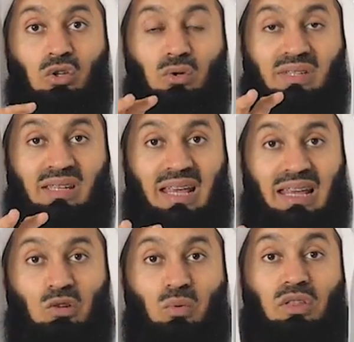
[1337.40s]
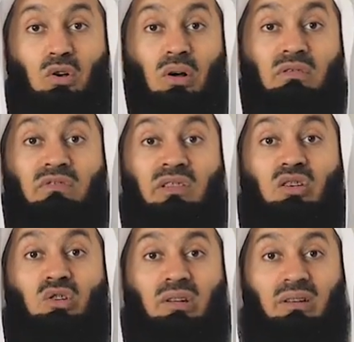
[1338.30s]
you say it with
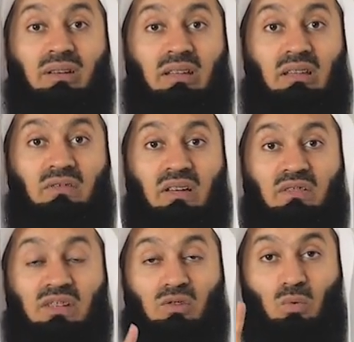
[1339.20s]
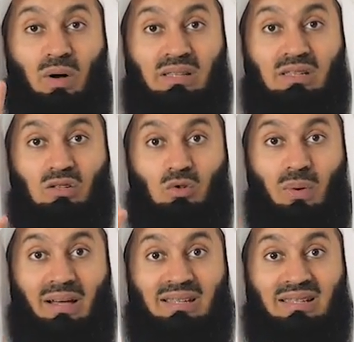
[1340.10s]
conviction even if it's once,
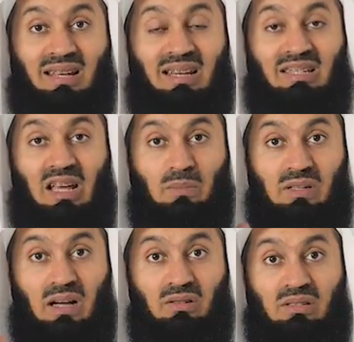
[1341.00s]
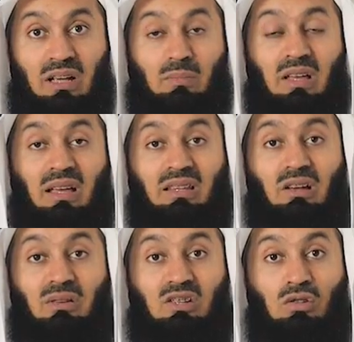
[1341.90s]
twice, 10 times, 100 times,
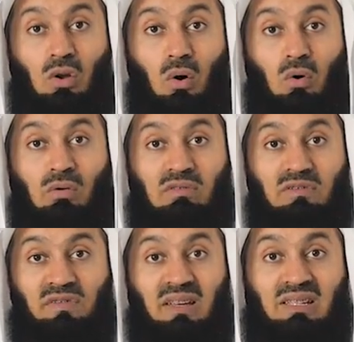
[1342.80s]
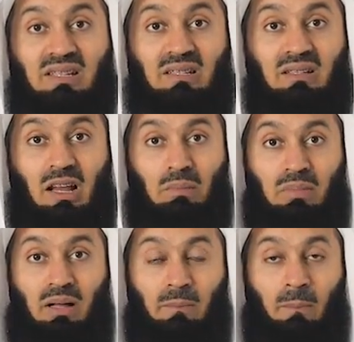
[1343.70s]
there is no fixed
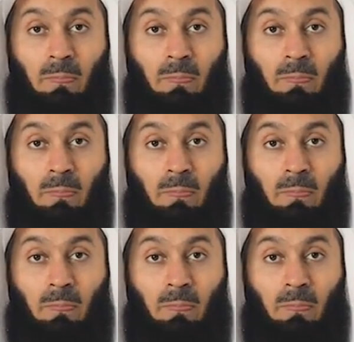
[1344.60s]
number.